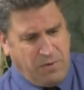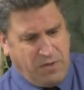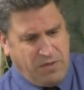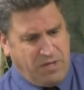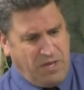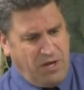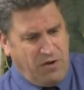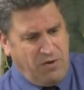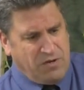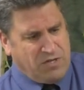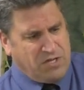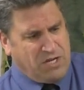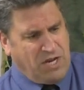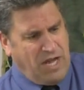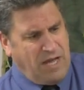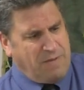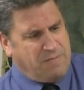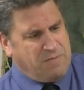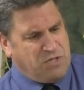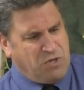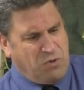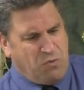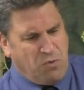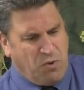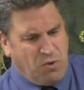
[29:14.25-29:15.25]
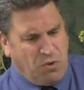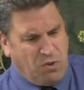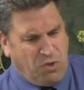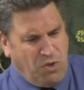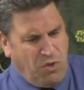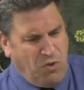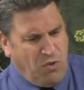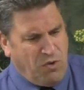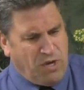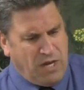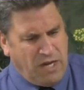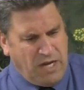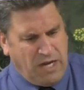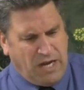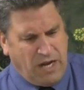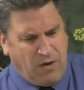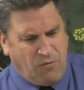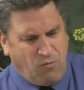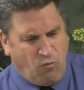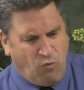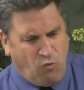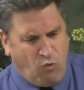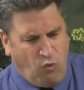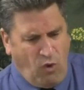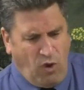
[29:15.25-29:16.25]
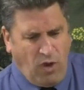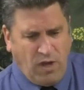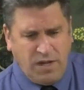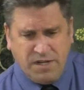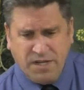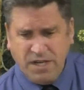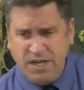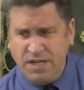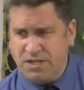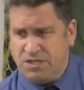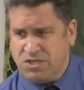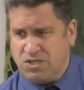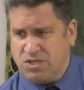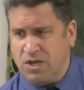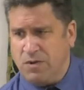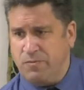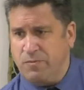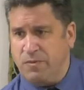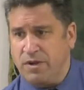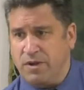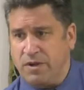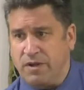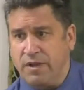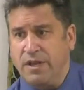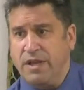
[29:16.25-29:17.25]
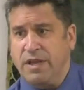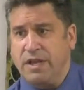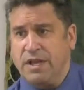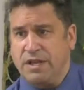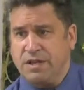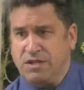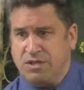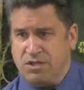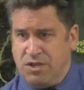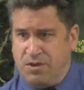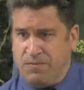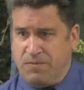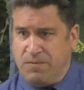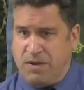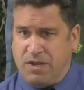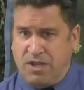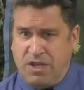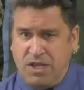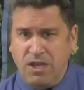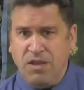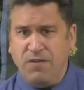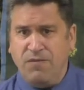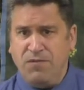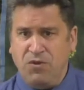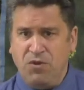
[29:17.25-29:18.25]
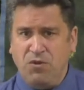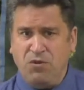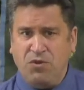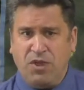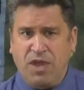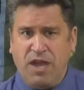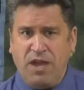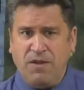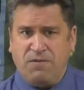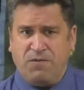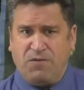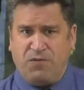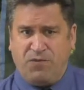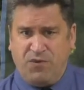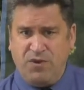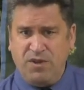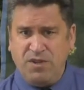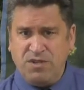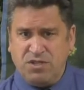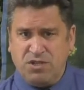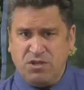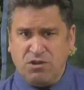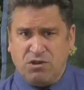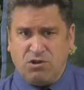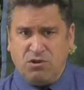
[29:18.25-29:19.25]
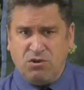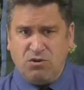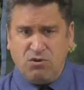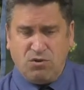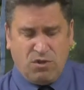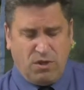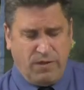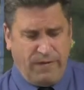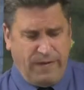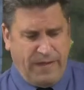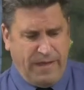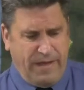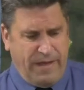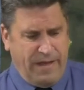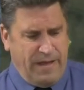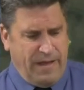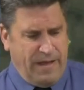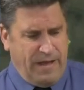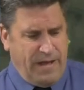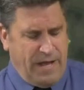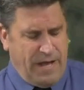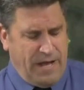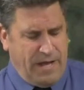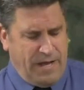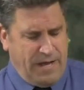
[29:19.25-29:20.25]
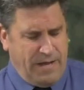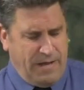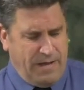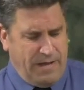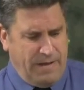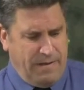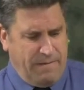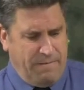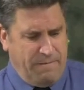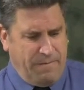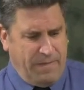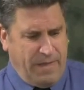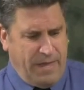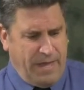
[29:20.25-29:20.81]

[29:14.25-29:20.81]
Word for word: But there are times you were looking and wanting someone to give you that physical uh,